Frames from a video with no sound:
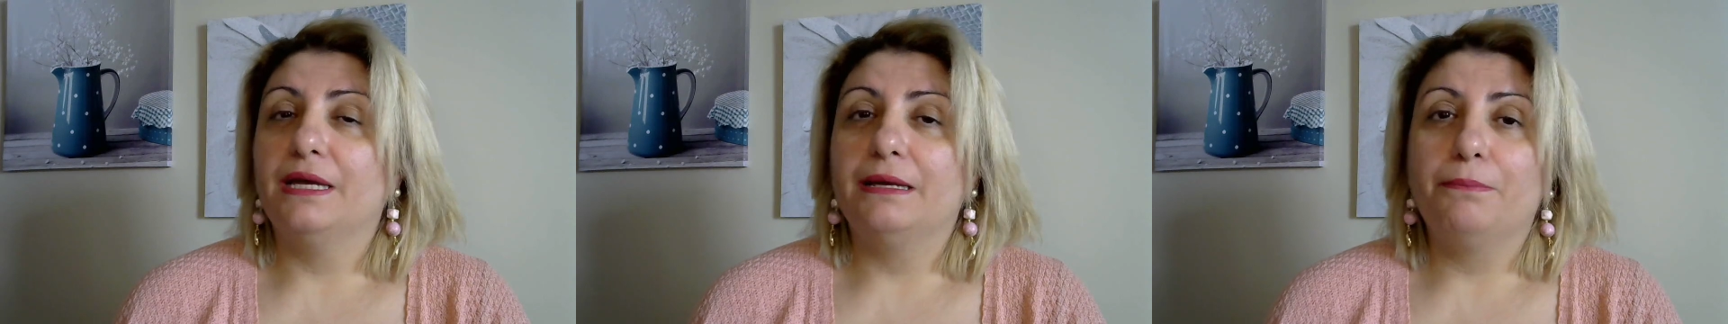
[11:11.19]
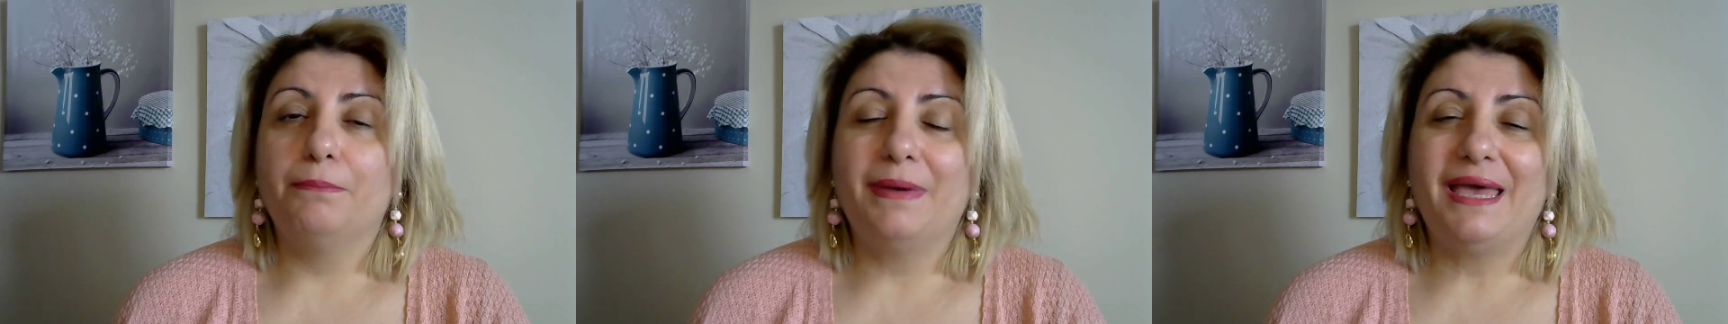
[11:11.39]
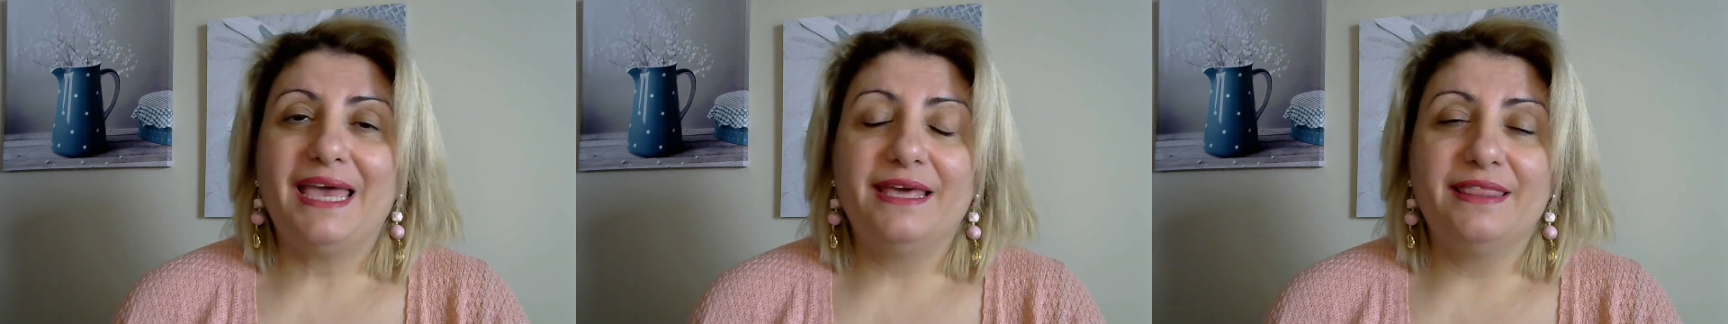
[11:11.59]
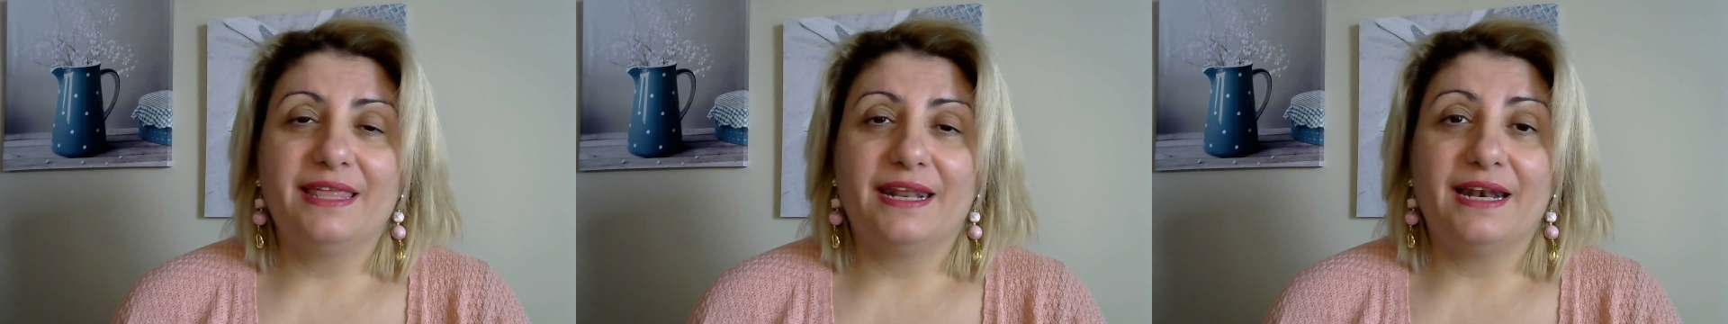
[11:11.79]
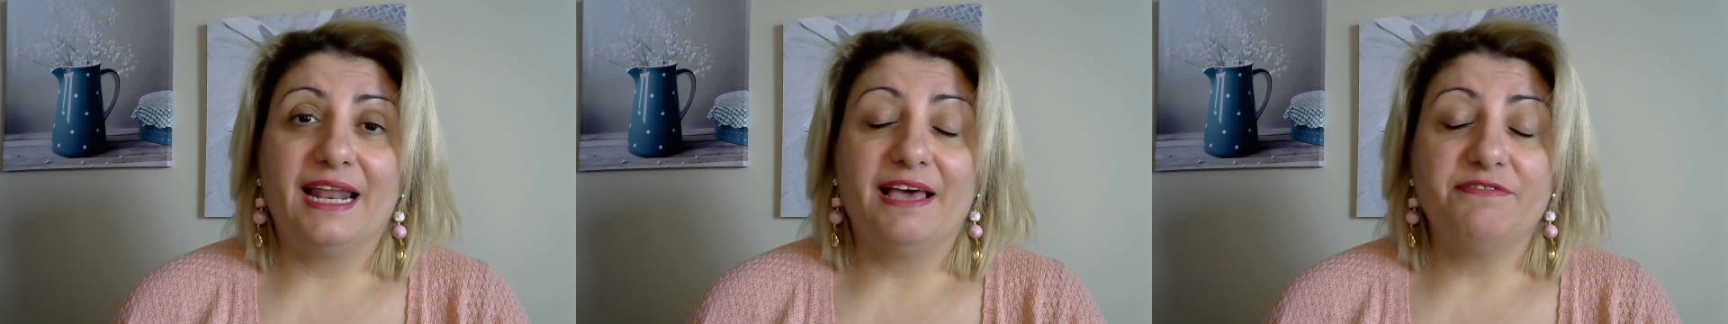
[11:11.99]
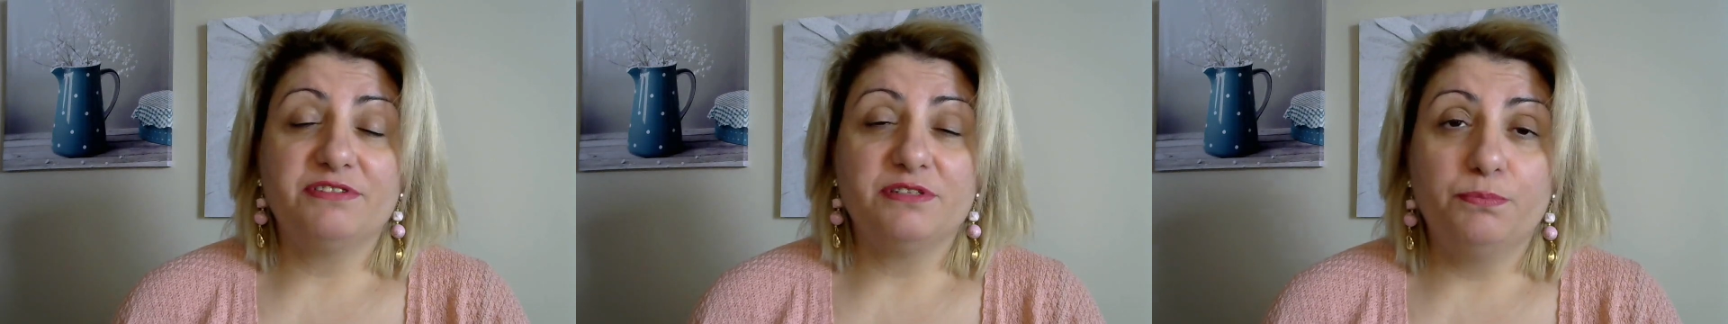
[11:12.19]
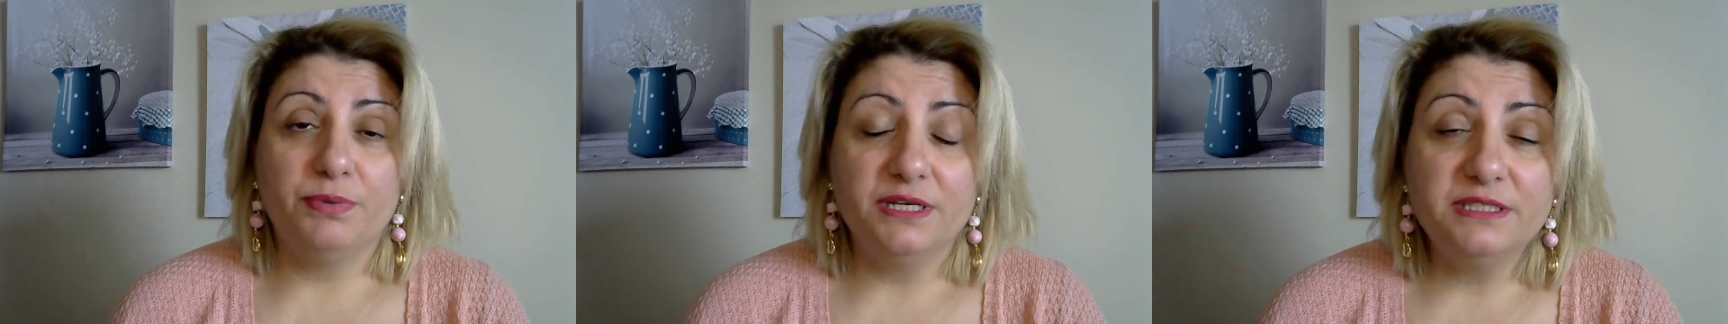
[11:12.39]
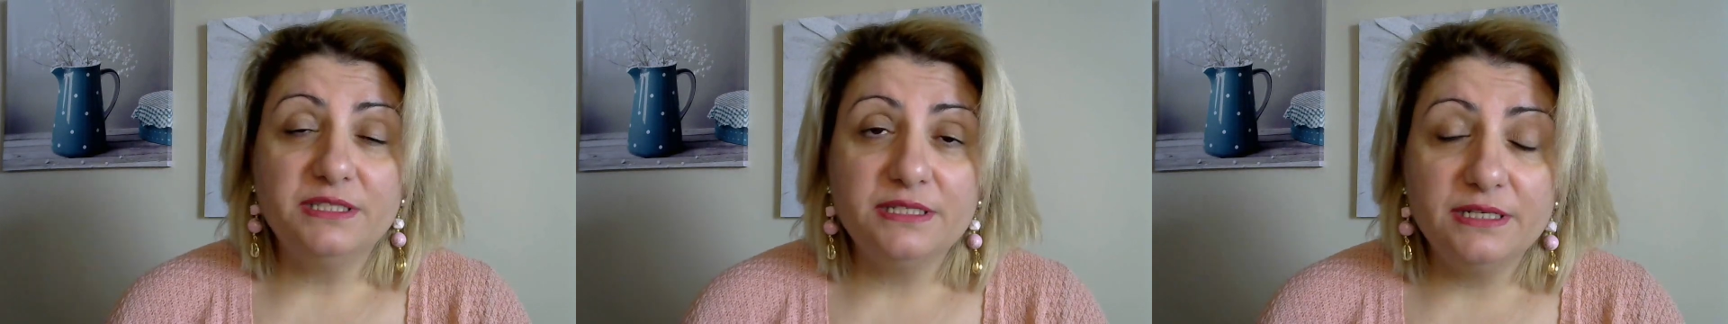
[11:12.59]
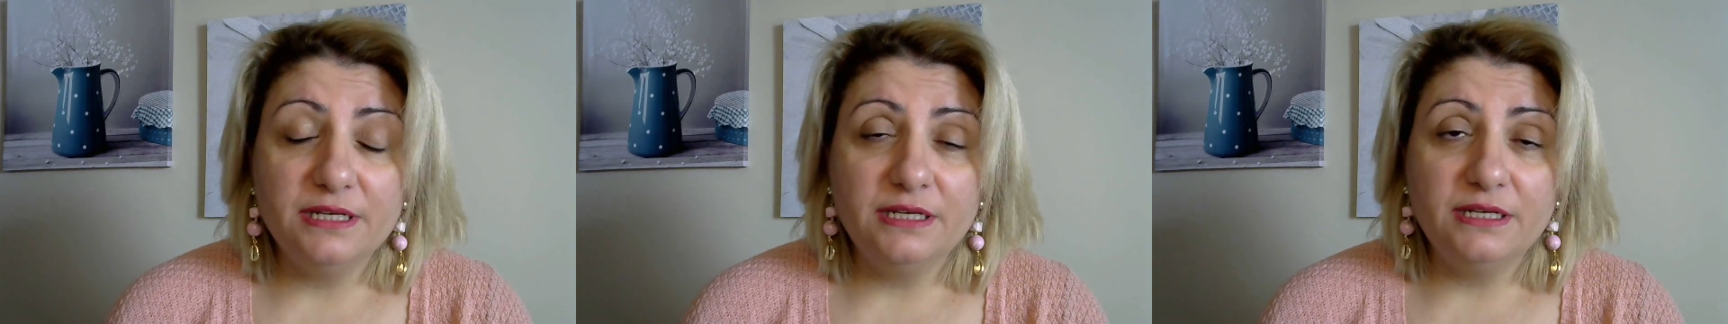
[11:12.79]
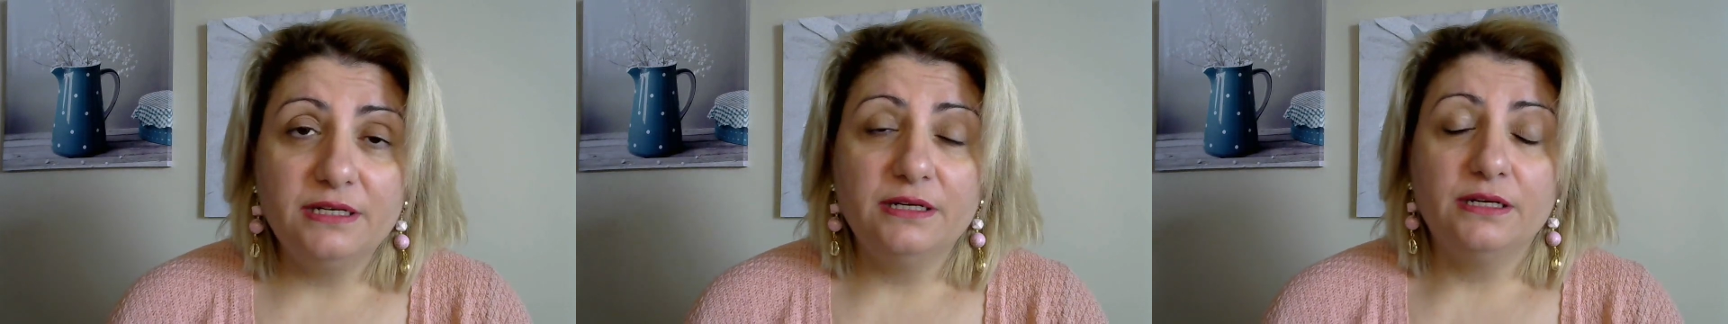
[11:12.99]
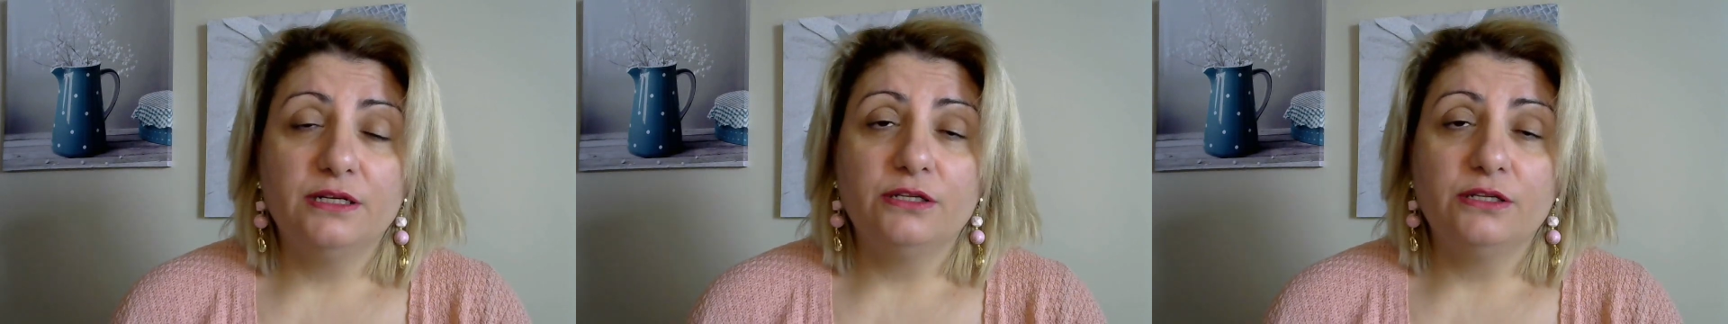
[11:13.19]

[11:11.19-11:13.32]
make their lives better,